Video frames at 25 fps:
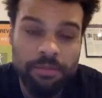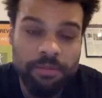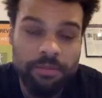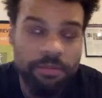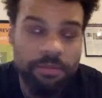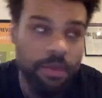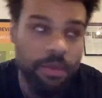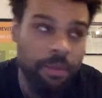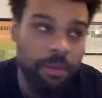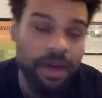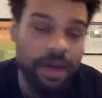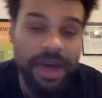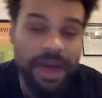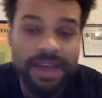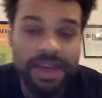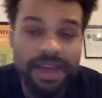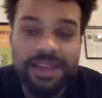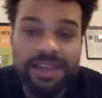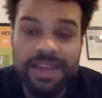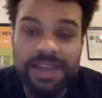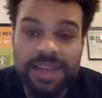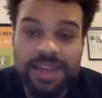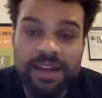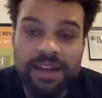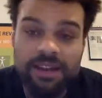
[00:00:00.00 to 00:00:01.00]
about 8
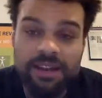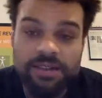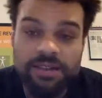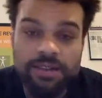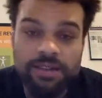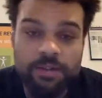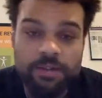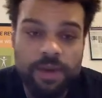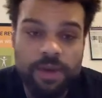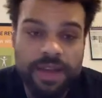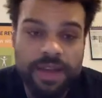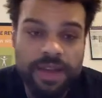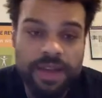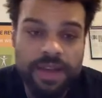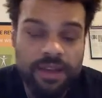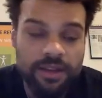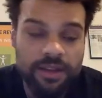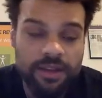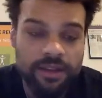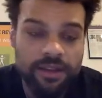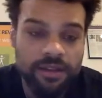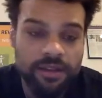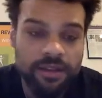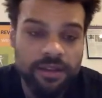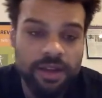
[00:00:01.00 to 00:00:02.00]
kilos of weight.
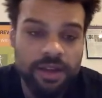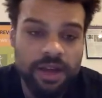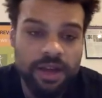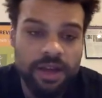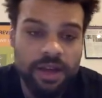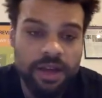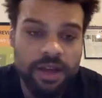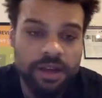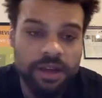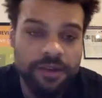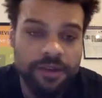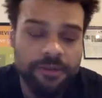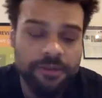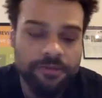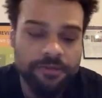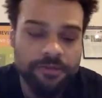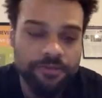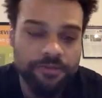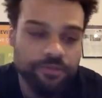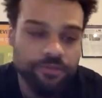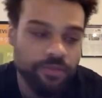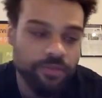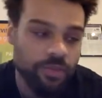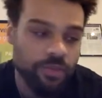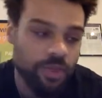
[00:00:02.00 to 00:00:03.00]
You
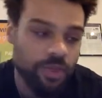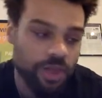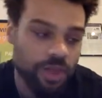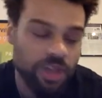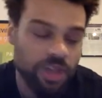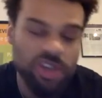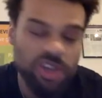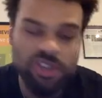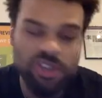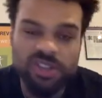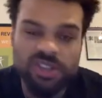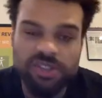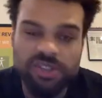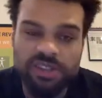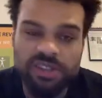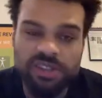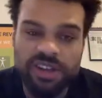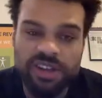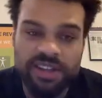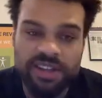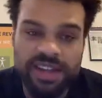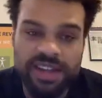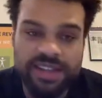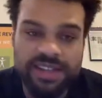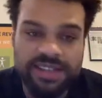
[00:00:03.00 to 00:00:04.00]
could just do it
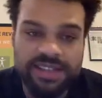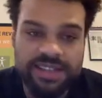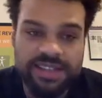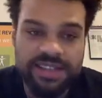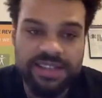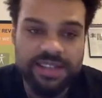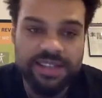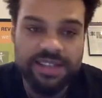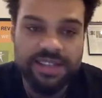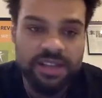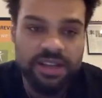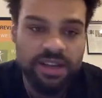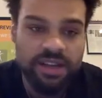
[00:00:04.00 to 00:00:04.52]
like that instead,